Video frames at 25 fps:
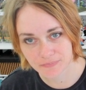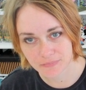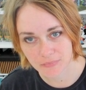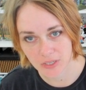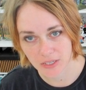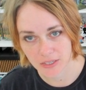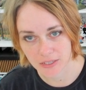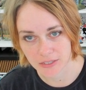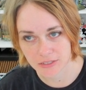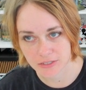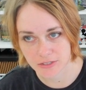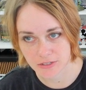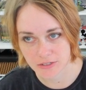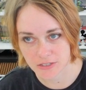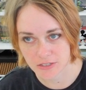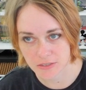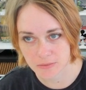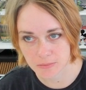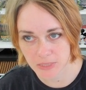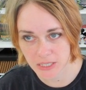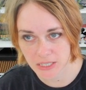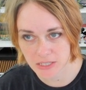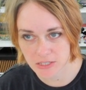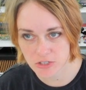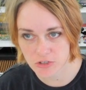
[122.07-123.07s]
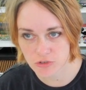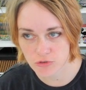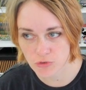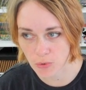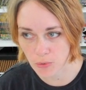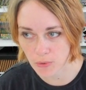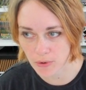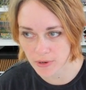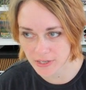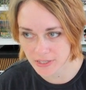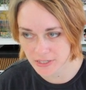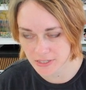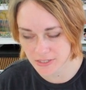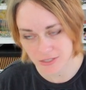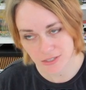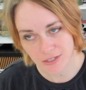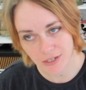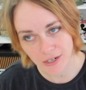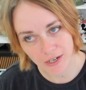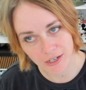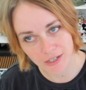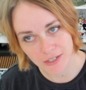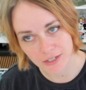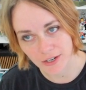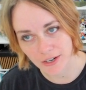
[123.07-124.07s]
It just means drawings
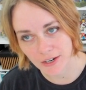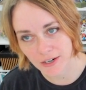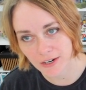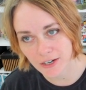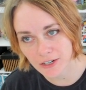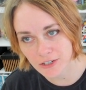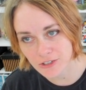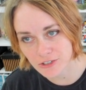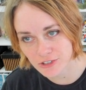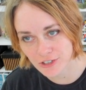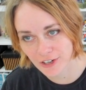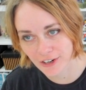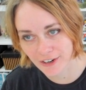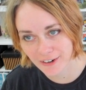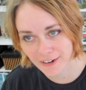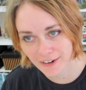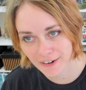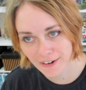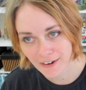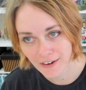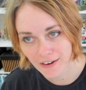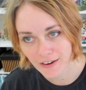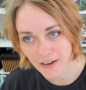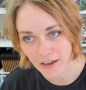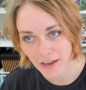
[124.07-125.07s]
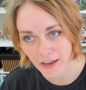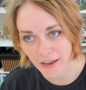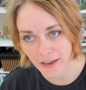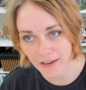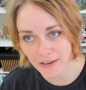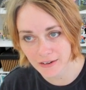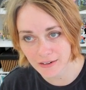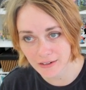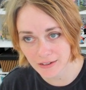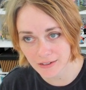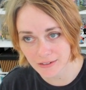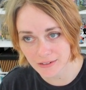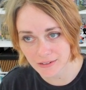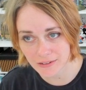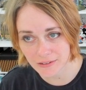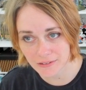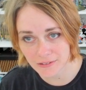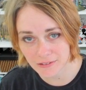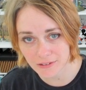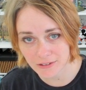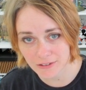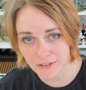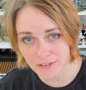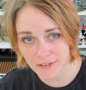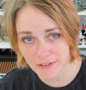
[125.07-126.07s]
in Danish. And it
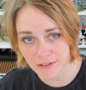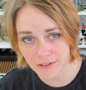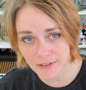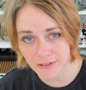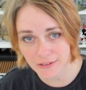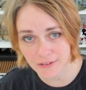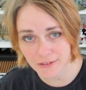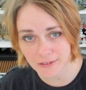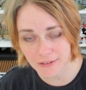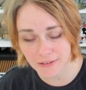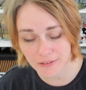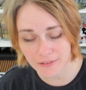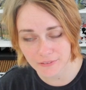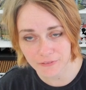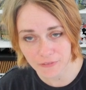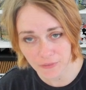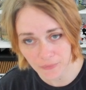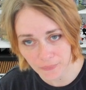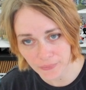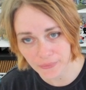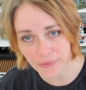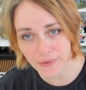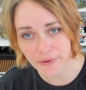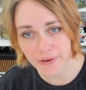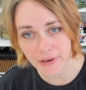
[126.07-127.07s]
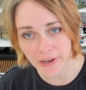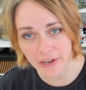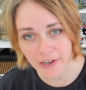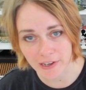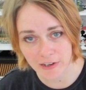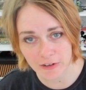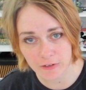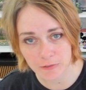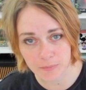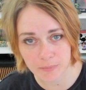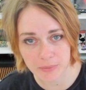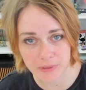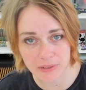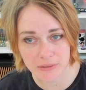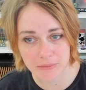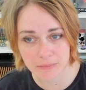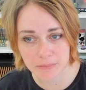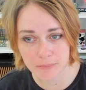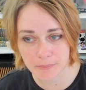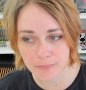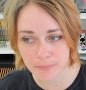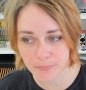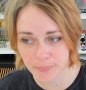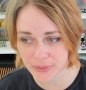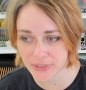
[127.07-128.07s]
is the folder I've
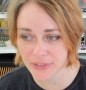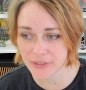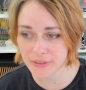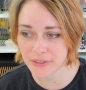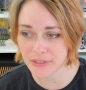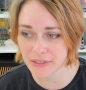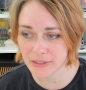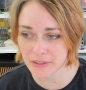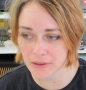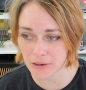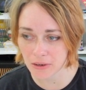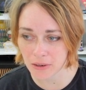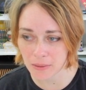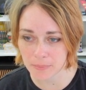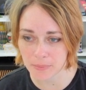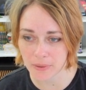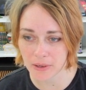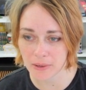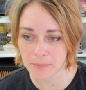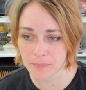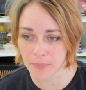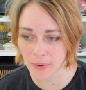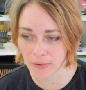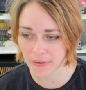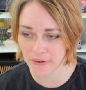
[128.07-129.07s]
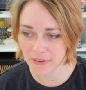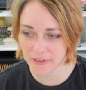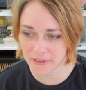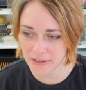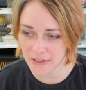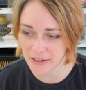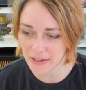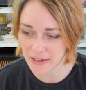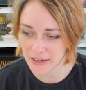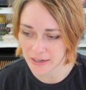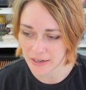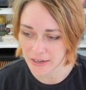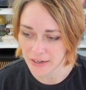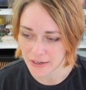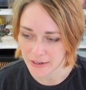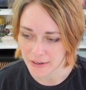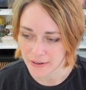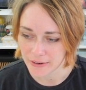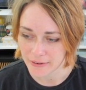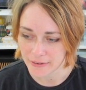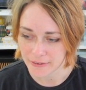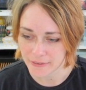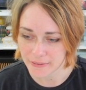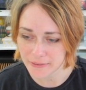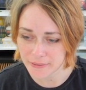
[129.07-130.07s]
been building up upon
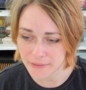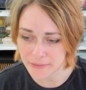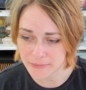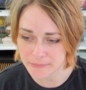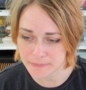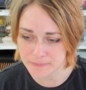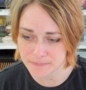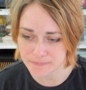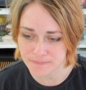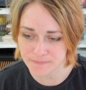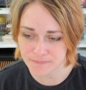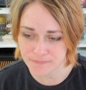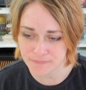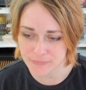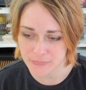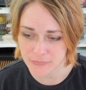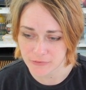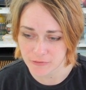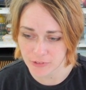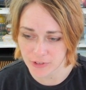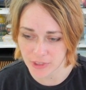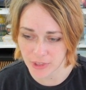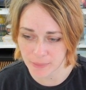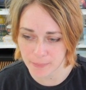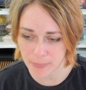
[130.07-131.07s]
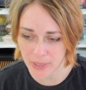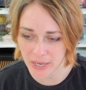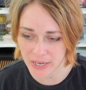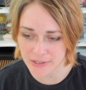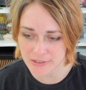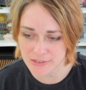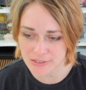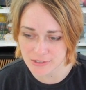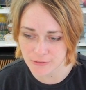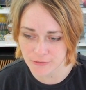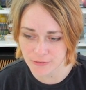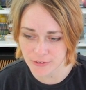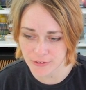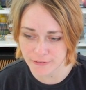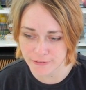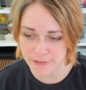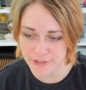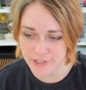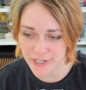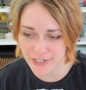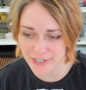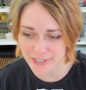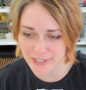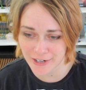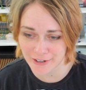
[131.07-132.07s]
for the past
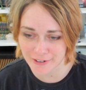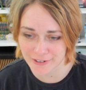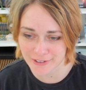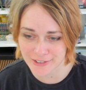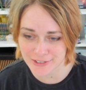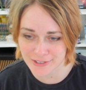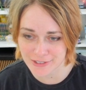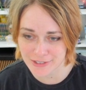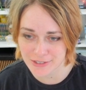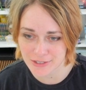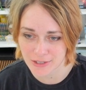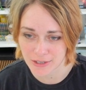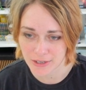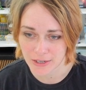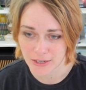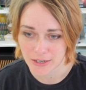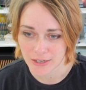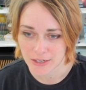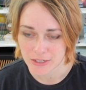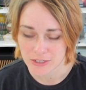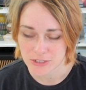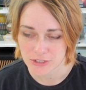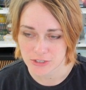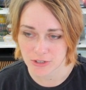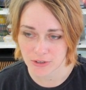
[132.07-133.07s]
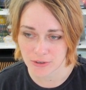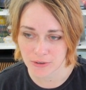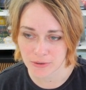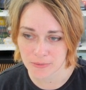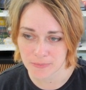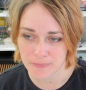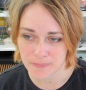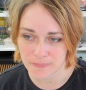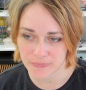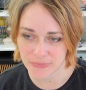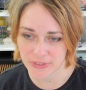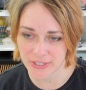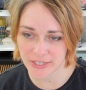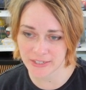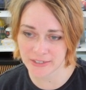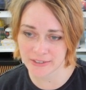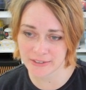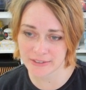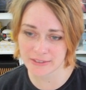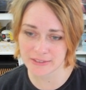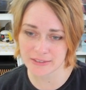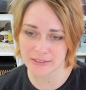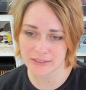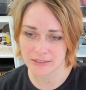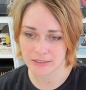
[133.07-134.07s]
15 years. So
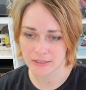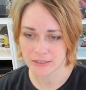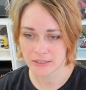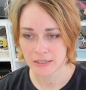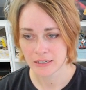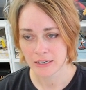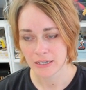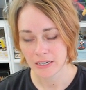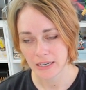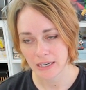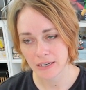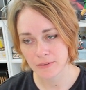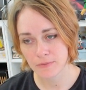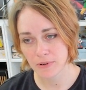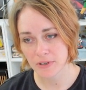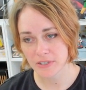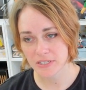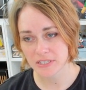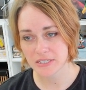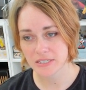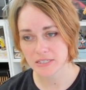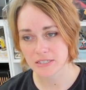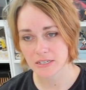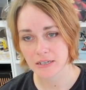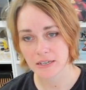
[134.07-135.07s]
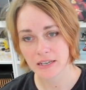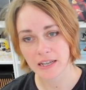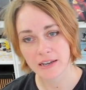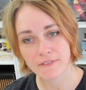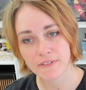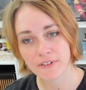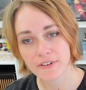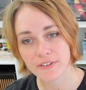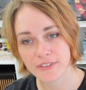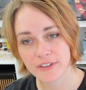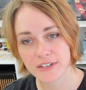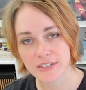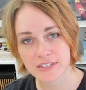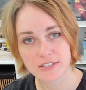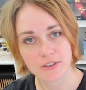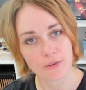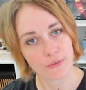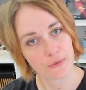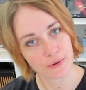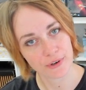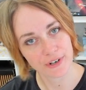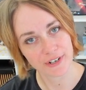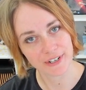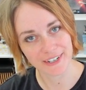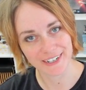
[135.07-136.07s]
it was never this
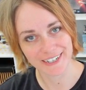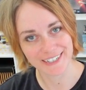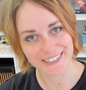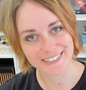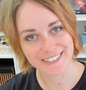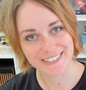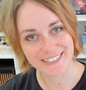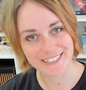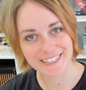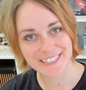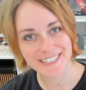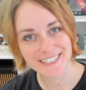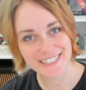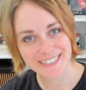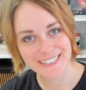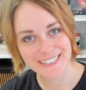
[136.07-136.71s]
organized.